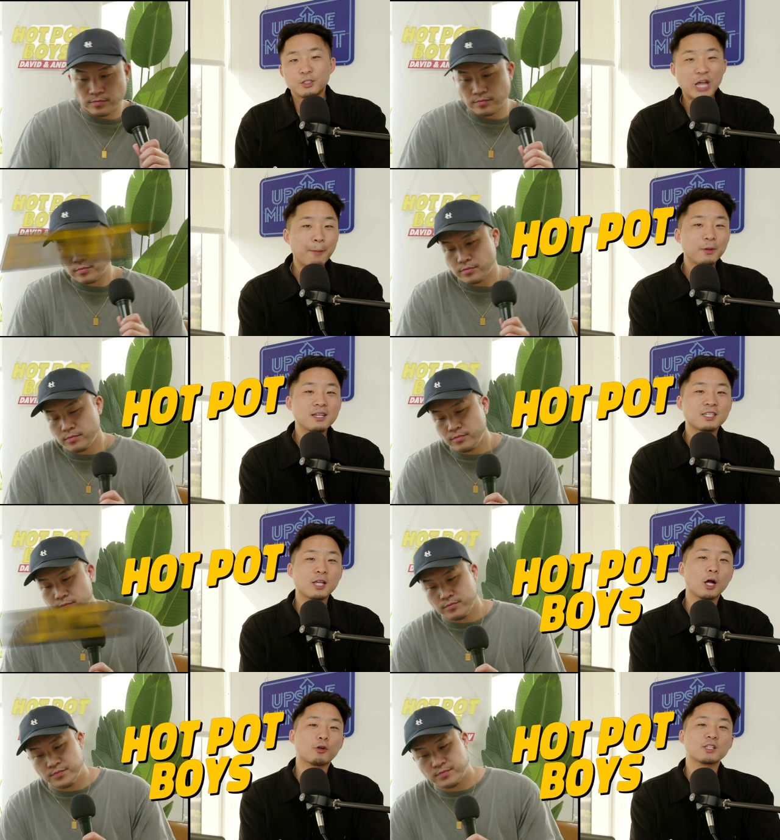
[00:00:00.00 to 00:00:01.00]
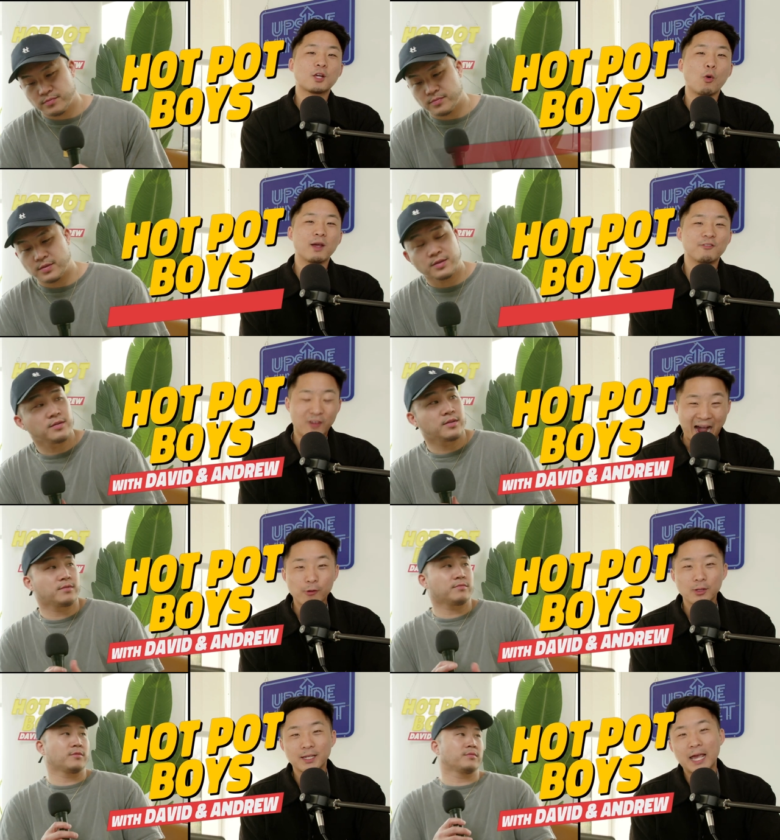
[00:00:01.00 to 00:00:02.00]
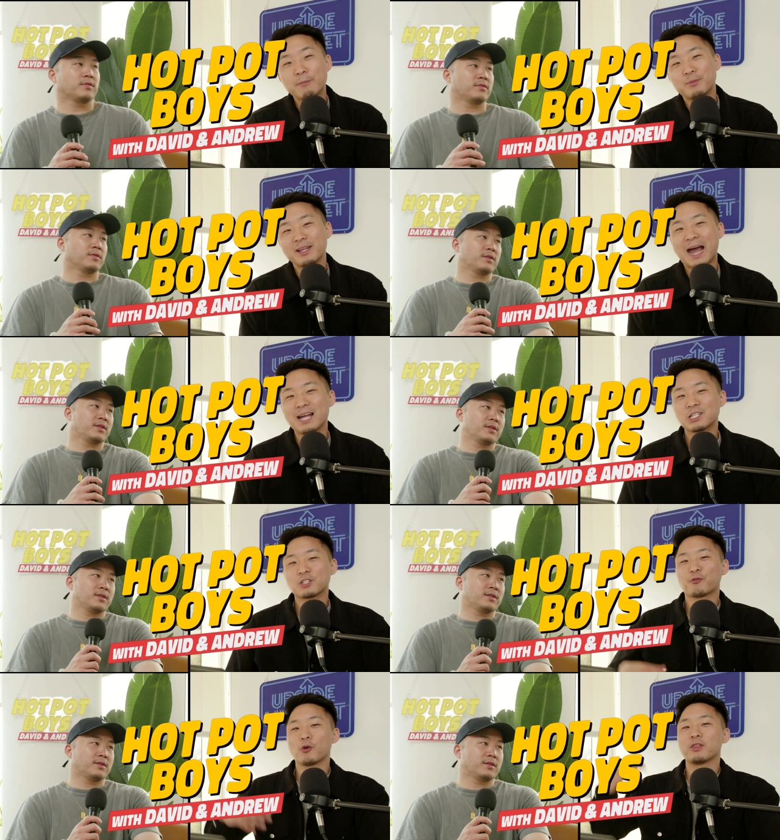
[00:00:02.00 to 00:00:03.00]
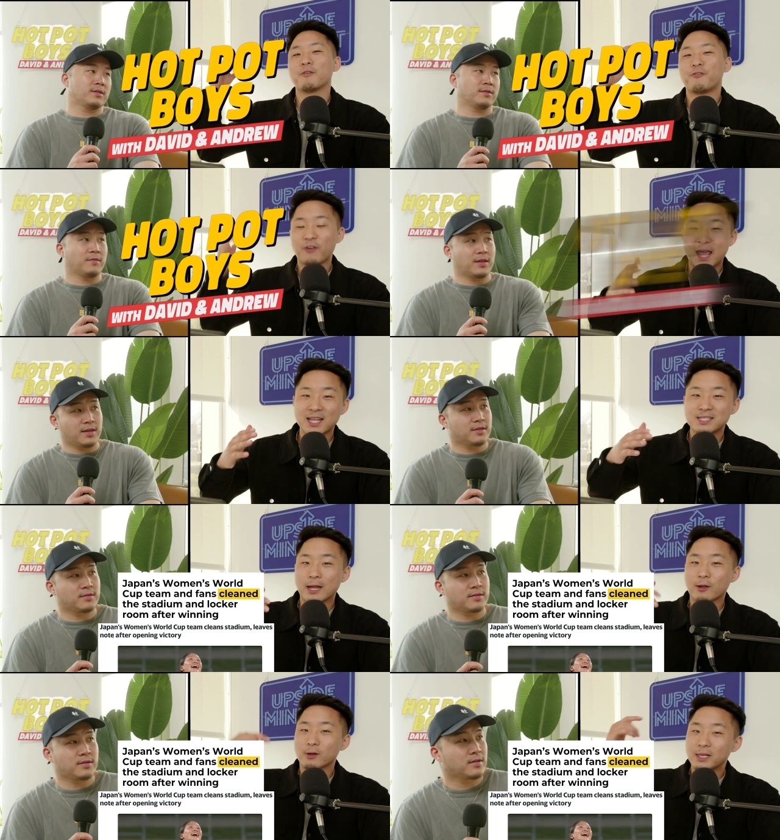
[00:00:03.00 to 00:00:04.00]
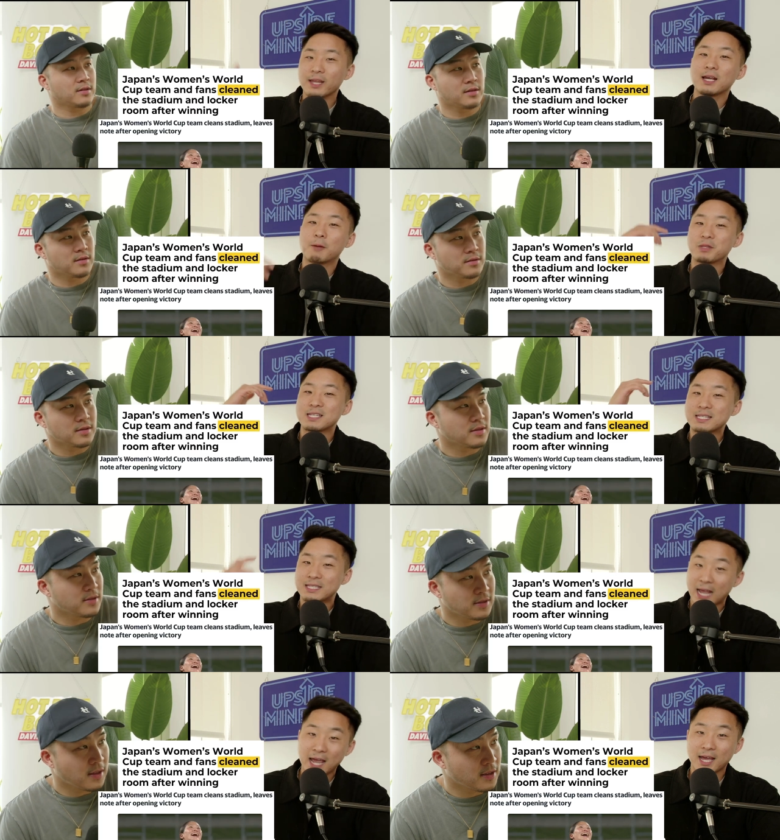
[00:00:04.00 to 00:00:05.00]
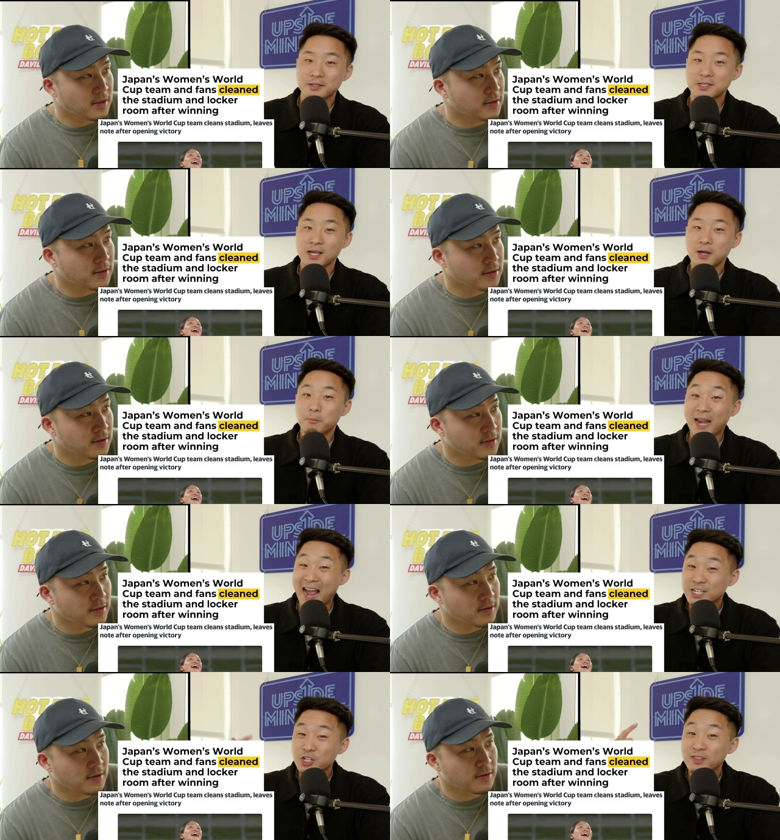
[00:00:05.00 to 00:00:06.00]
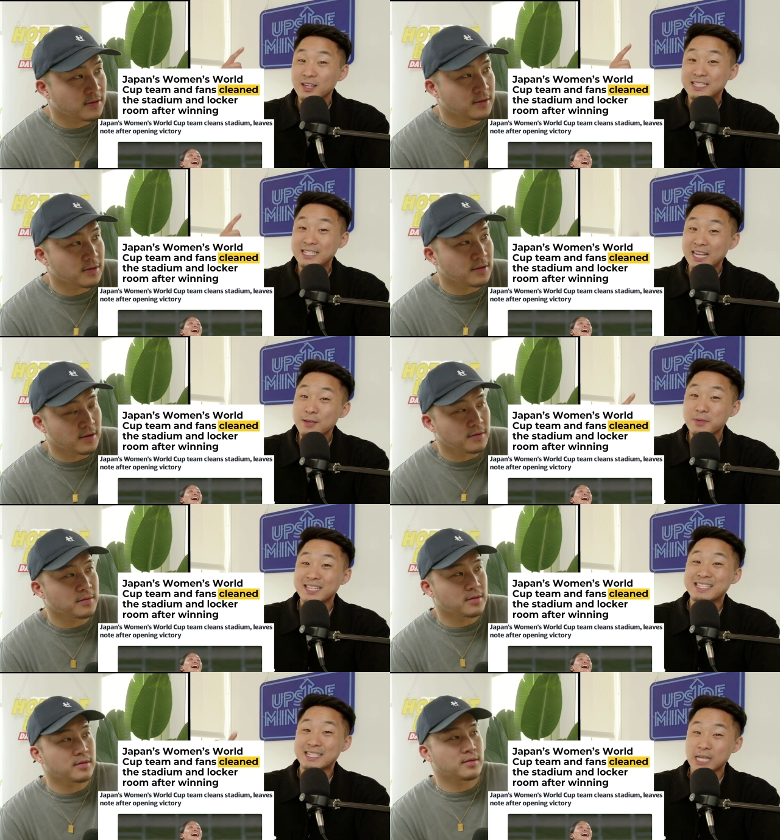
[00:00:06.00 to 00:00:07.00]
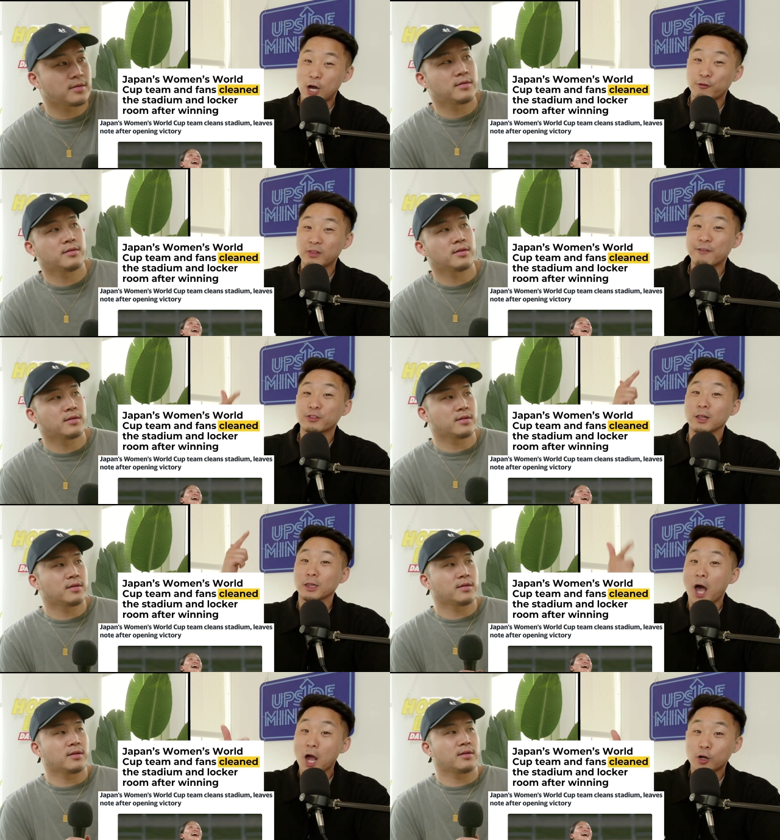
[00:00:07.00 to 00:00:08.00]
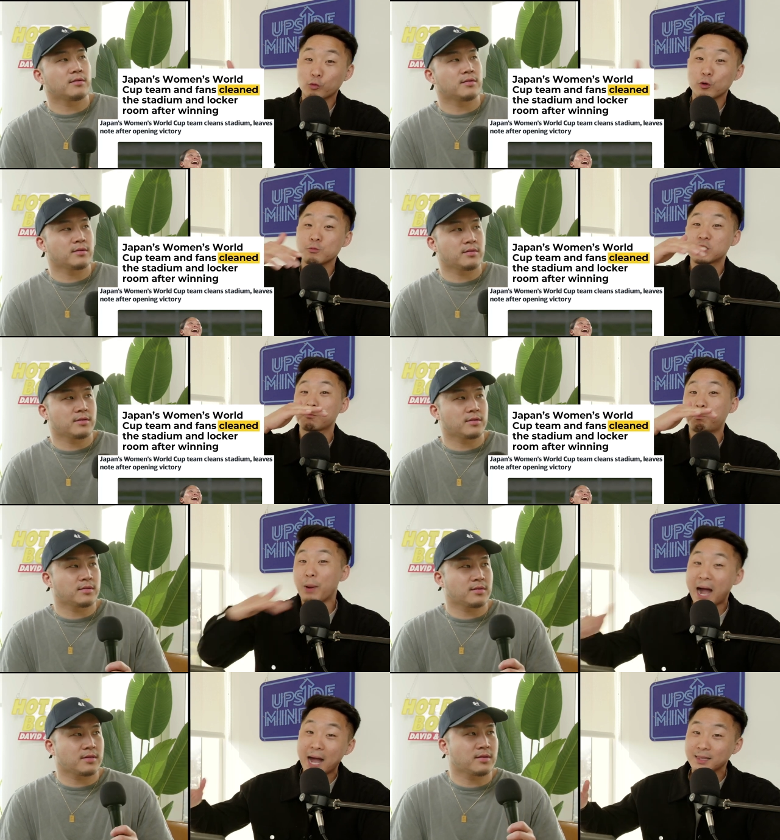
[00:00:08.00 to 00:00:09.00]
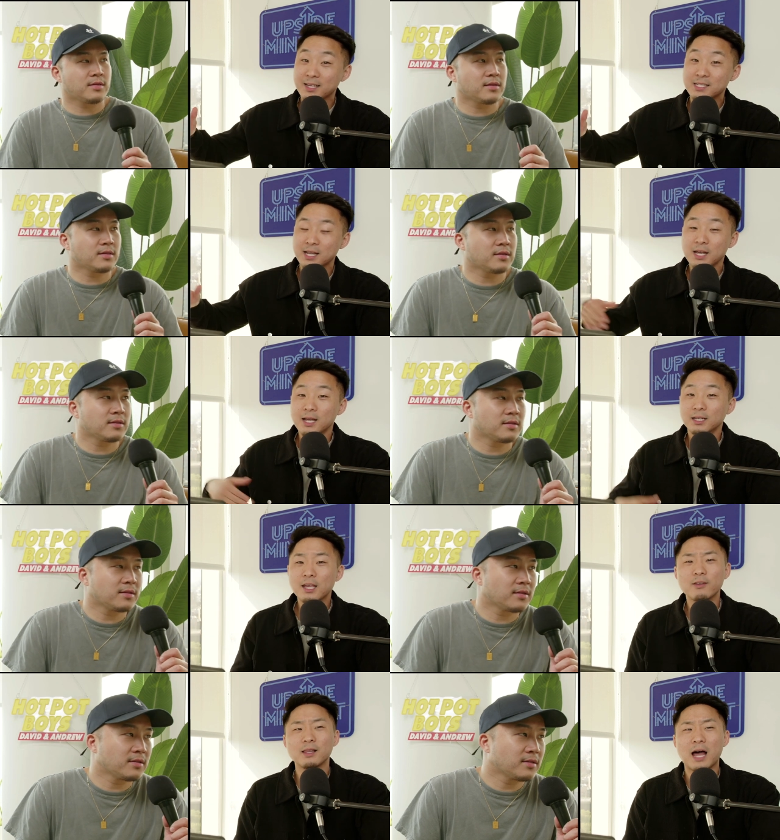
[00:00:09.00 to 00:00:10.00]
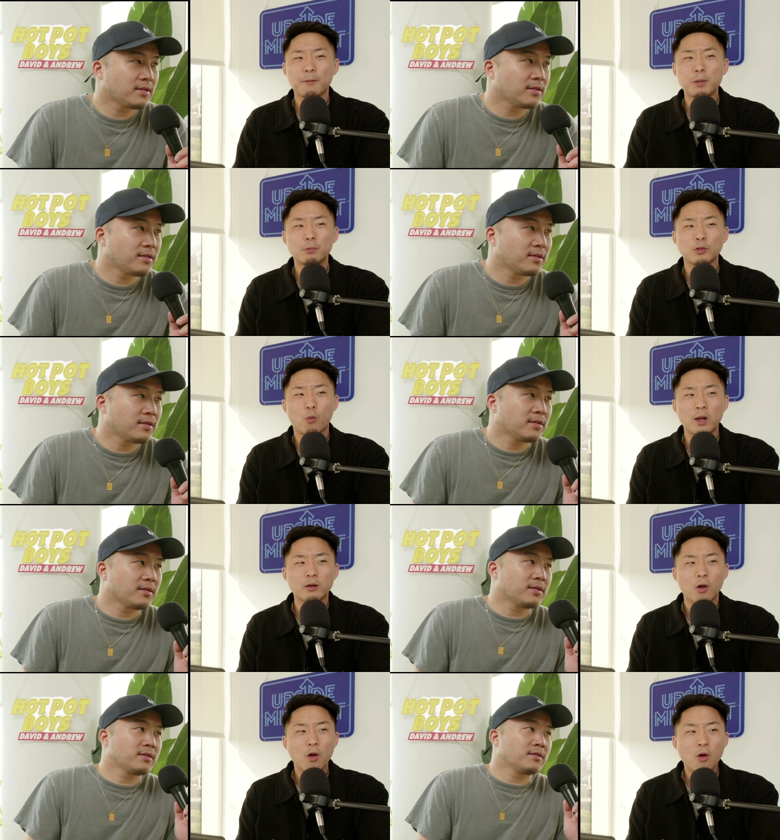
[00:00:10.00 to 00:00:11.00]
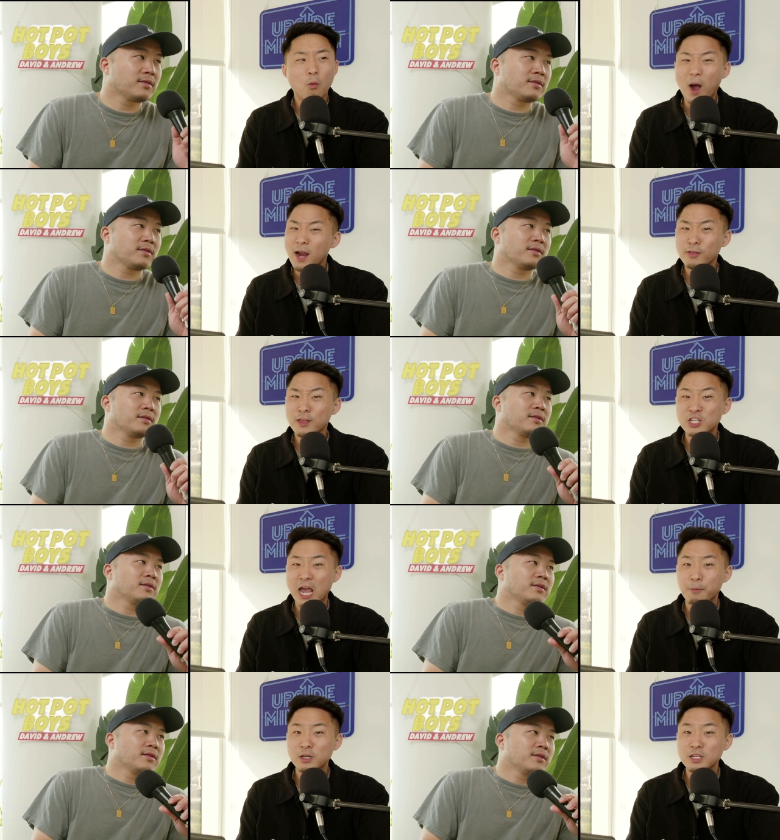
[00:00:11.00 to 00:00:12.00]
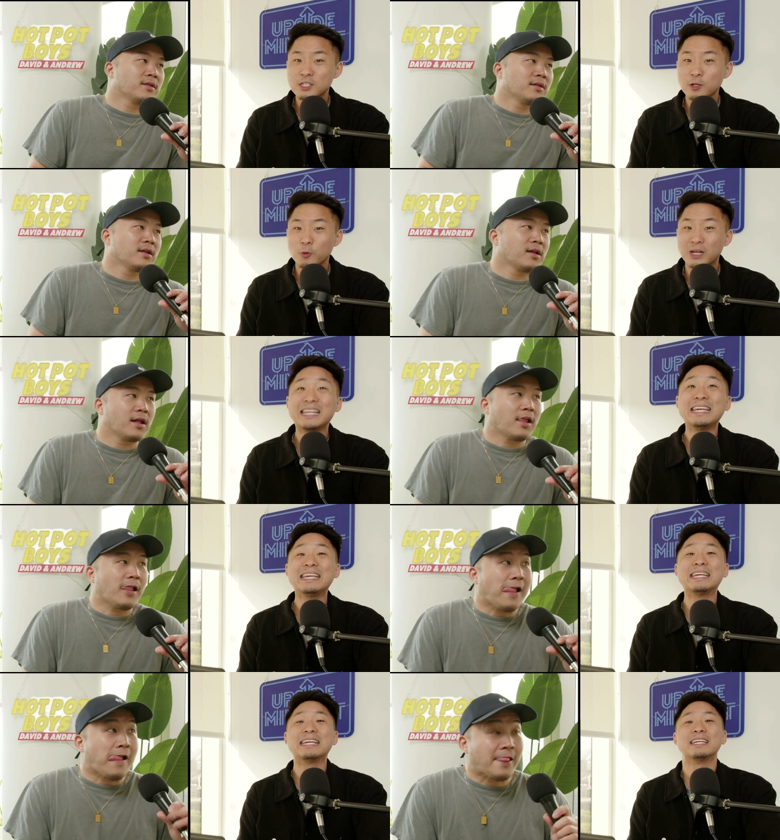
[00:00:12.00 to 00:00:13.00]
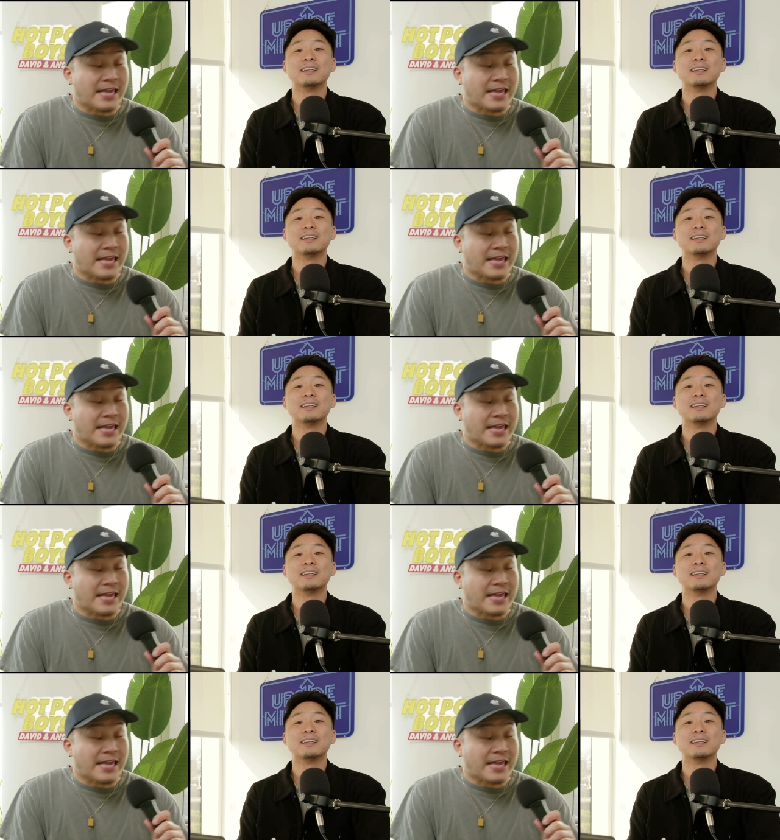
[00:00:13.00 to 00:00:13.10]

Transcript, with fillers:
Speaker 1: Japanese soccer is going viral again, but not just for the fans that are cleaning up the stands, but actually the team itself left the locker room spotless, leaving a lot of people to wonder, why are the Japanese so clean?